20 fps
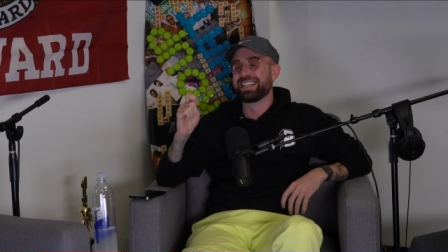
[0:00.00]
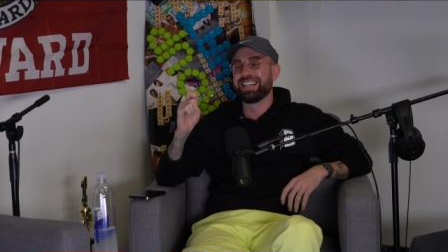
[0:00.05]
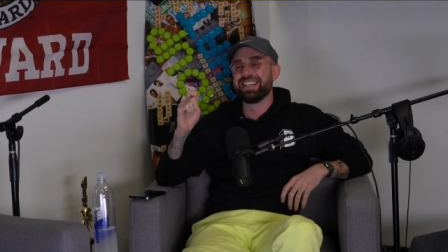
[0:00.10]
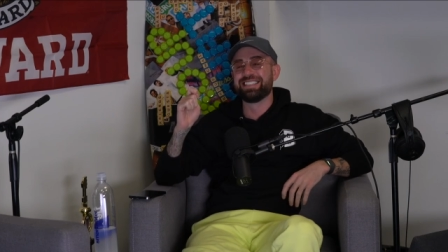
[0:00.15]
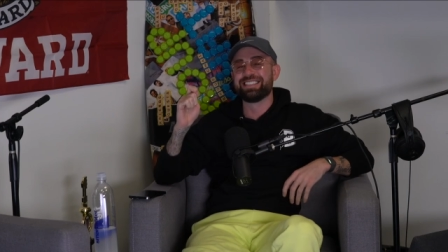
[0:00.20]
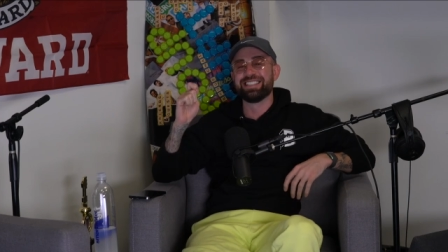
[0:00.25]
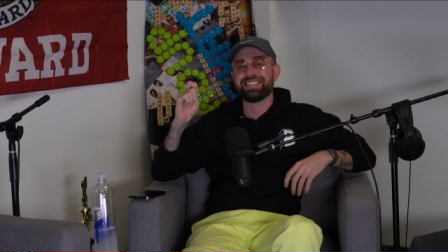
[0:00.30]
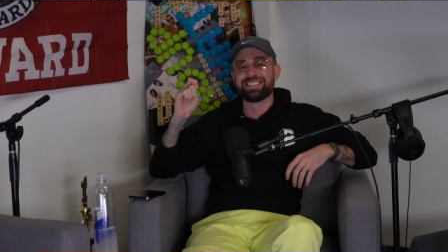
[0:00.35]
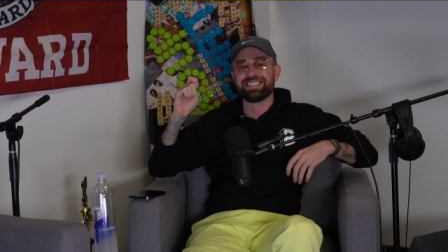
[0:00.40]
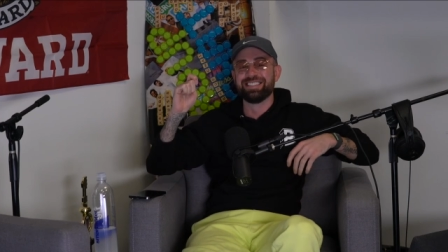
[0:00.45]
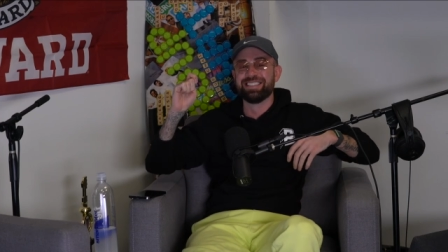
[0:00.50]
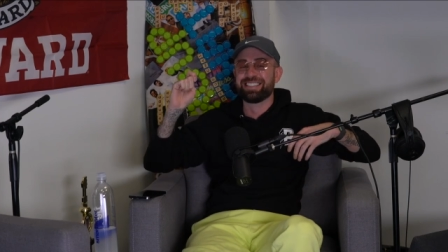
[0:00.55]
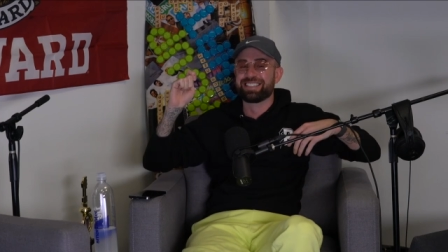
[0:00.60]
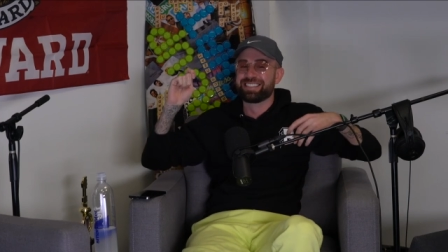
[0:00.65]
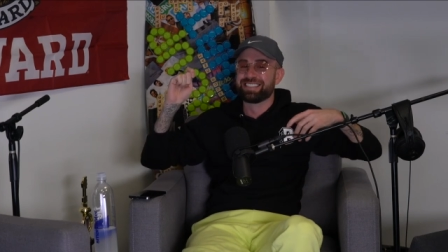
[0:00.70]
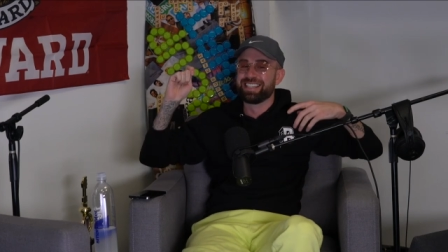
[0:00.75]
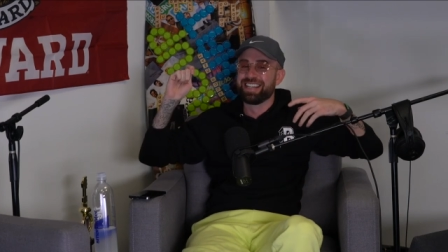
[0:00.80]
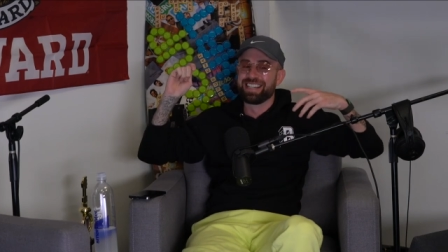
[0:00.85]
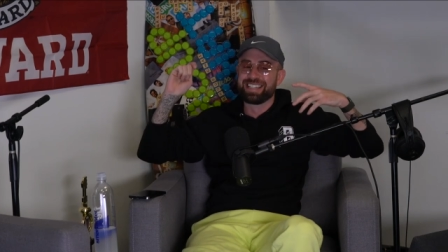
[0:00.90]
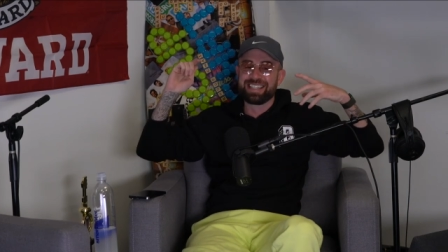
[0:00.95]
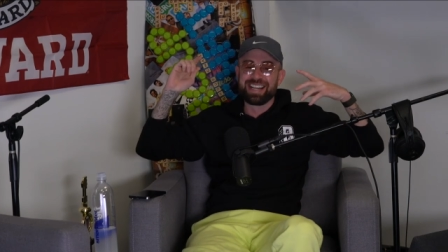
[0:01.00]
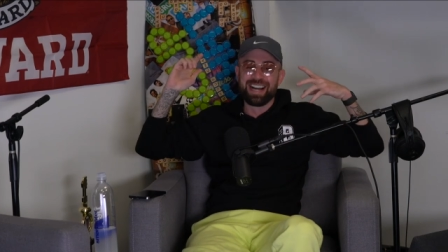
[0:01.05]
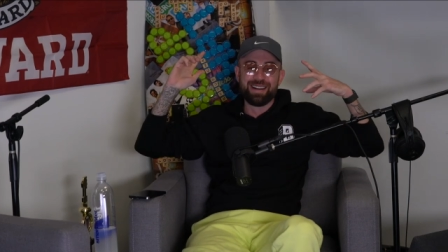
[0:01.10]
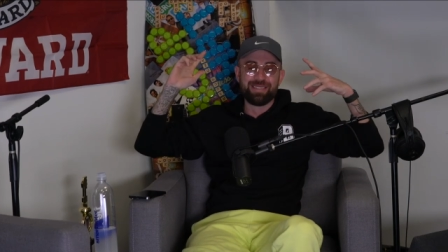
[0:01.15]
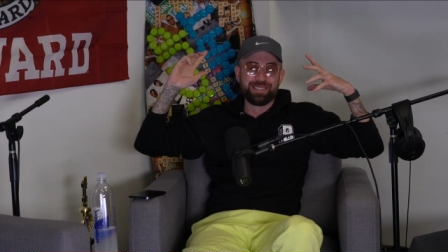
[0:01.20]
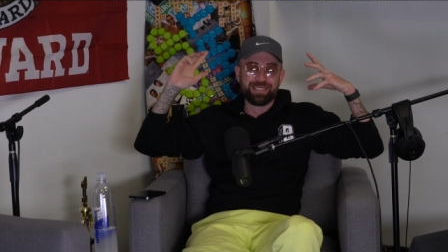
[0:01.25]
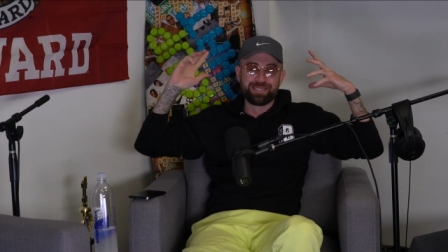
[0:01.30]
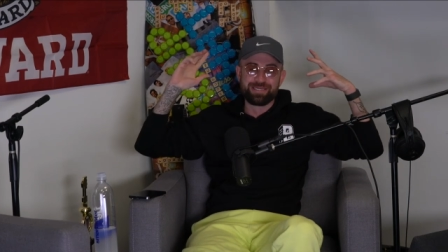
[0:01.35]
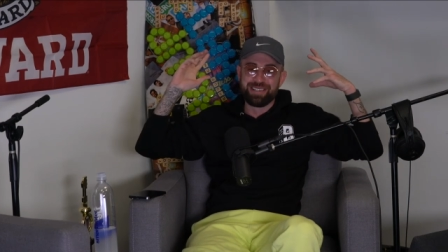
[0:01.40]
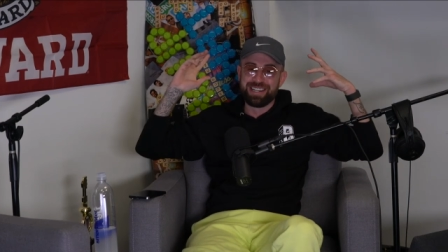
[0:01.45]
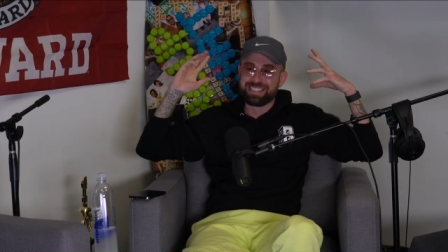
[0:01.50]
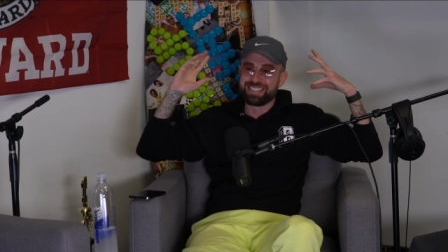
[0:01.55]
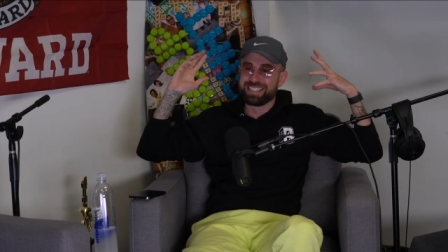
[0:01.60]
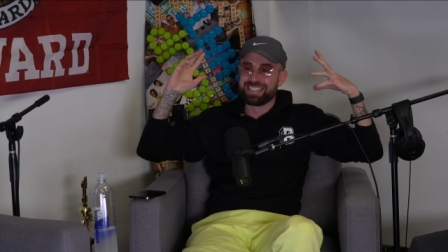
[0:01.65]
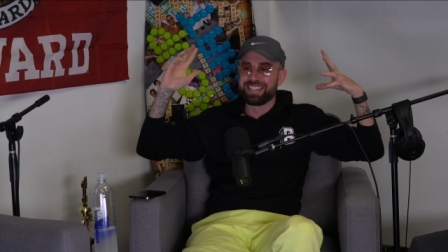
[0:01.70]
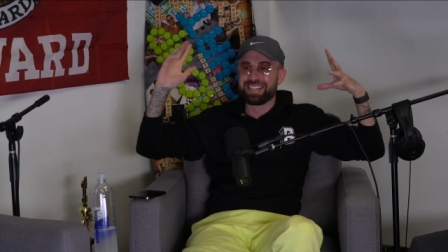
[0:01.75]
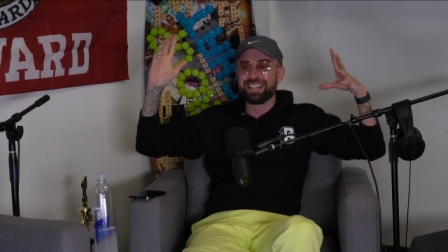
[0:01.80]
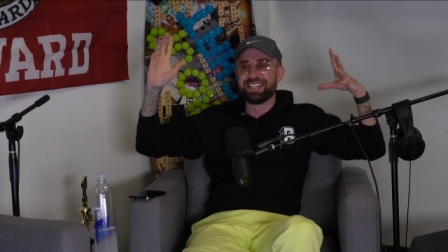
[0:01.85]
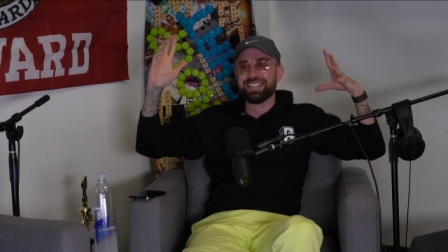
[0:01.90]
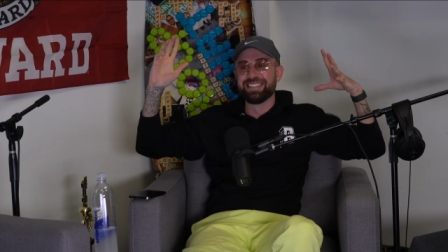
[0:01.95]
it just looks like I'm just watching
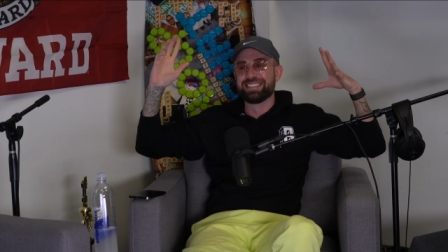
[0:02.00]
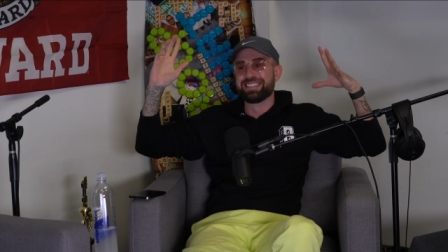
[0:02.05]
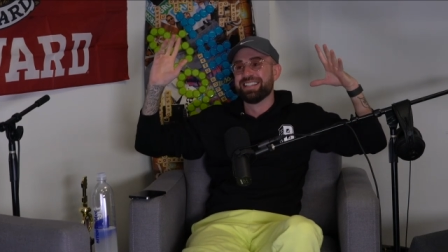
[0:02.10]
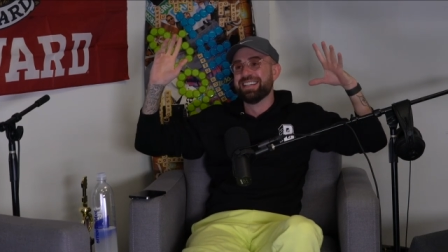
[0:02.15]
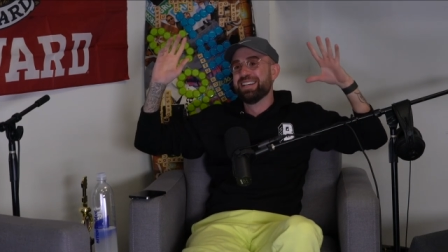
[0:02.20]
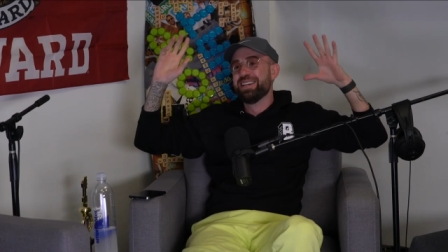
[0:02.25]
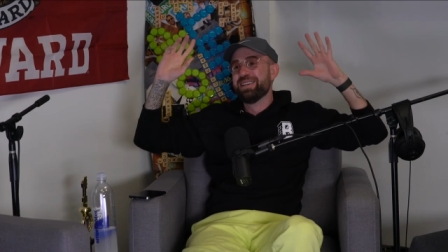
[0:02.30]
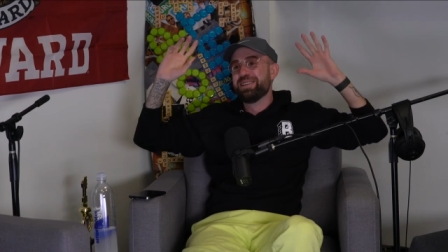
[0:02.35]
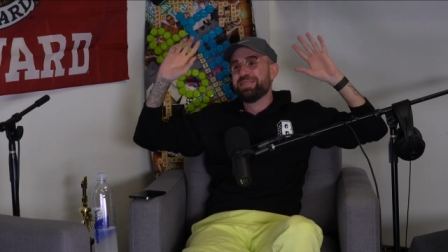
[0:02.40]
kids. You just